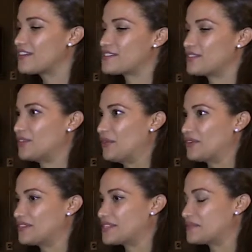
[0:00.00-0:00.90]
here as a
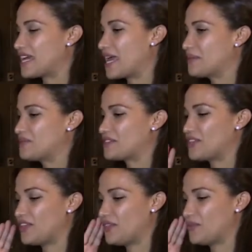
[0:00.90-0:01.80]
local, sometimes
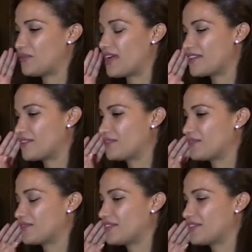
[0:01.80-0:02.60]
you kind of